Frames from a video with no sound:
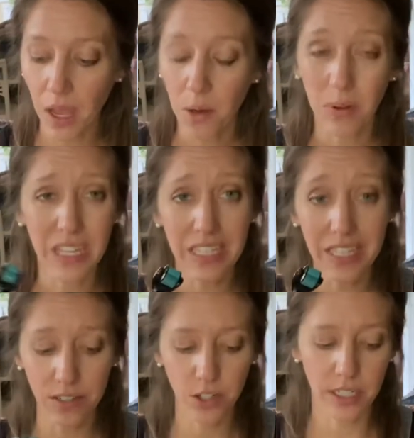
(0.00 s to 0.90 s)
But this is
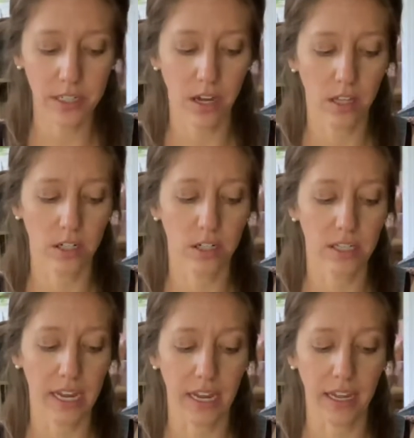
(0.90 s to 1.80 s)
under $10,
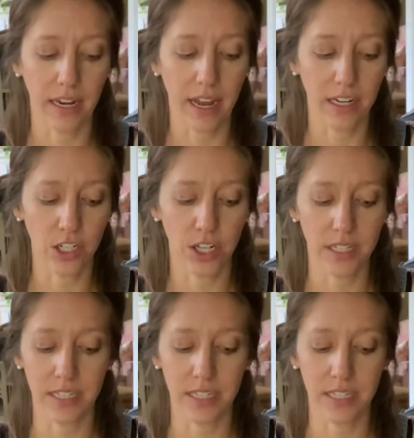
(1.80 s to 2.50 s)
and I just